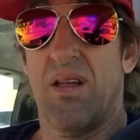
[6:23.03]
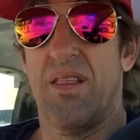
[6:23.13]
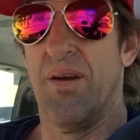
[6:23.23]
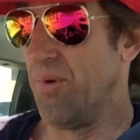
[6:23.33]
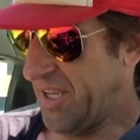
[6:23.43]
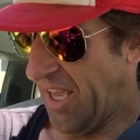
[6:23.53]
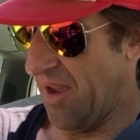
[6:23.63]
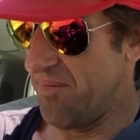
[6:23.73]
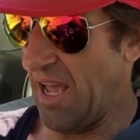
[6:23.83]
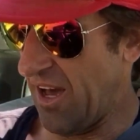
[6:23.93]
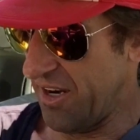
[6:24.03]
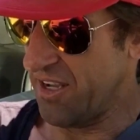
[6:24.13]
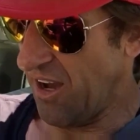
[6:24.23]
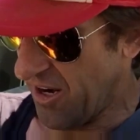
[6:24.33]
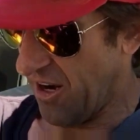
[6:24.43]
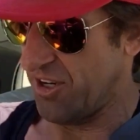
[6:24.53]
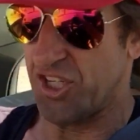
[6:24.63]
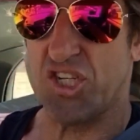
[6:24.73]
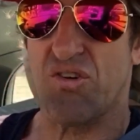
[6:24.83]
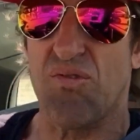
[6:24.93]
Then we came down and got our
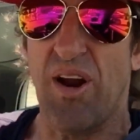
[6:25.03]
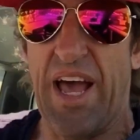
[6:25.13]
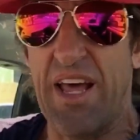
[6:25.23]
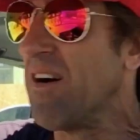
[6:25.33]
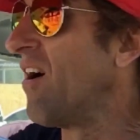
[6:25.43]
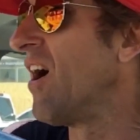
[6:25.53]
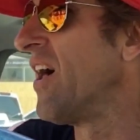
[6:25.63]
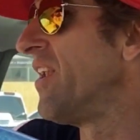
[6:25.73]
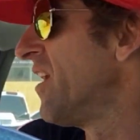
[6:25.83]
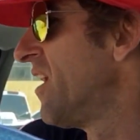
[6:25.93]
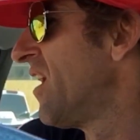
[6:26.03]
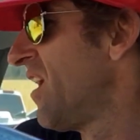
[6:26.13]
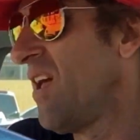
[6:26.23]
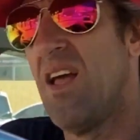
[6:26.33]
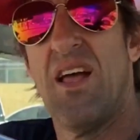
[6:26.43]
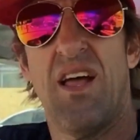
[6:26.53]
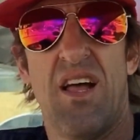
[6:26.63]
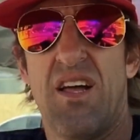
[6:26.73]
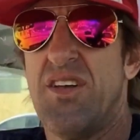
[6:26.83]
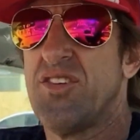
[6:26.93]
shred on.
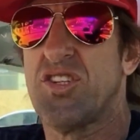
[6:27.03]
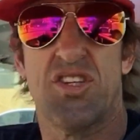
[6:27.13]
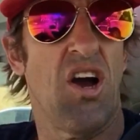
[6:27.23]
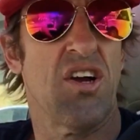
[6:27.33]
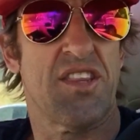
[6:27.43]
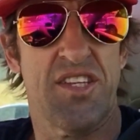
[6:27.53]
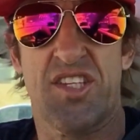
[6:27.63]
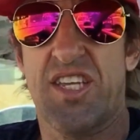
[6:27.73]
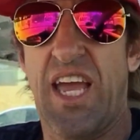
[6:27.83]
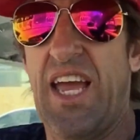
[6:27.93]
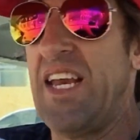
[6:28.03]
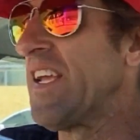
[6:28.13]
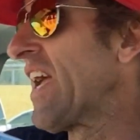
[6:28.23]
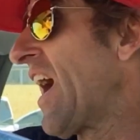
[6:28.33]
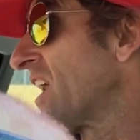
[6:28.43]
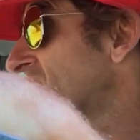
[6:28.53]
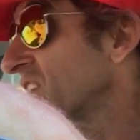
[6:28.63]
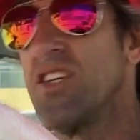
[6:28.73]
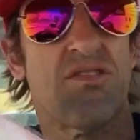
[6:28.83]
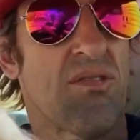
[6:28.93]
Stoked. The skating actually is